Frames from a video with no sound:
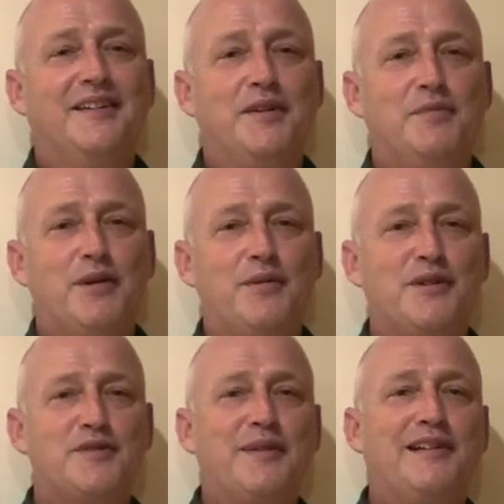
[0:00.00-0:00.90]
you probably
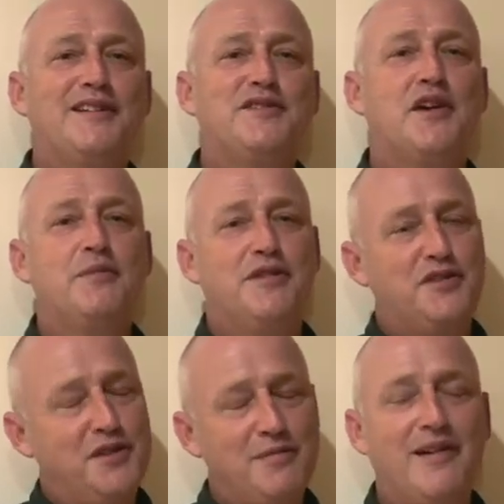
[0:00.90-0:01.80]
want to spend less time at the
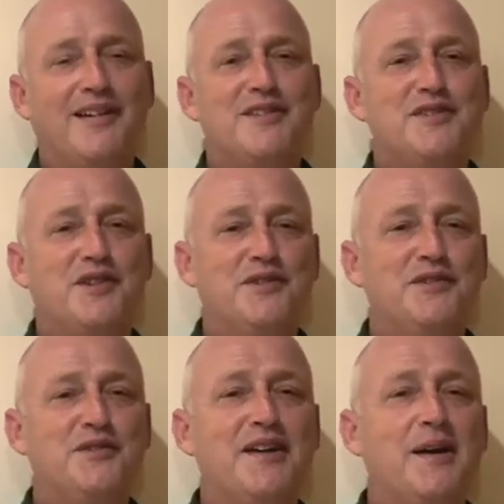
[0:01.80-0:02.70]
gym, I guess you can
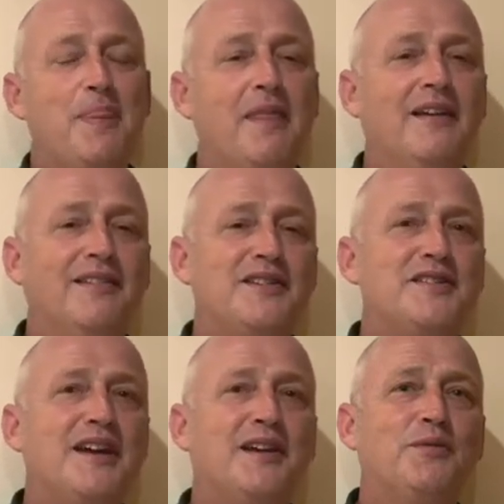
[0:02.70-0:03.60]
do that. The
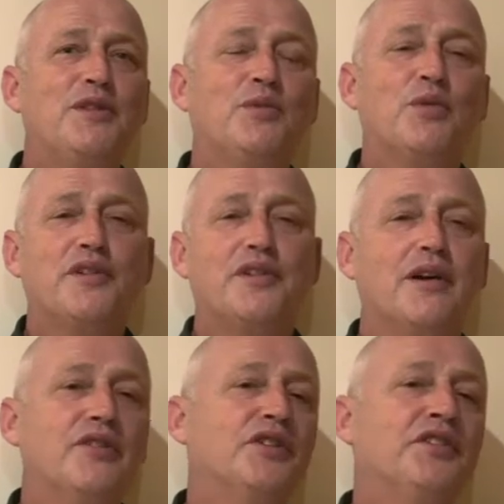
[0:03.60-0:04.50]
second, with the water
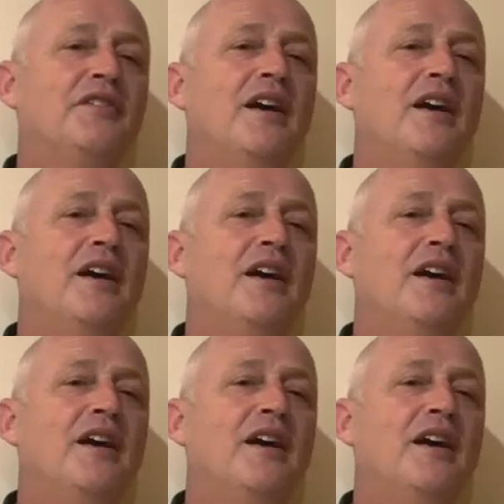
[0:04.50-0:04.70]
diversion,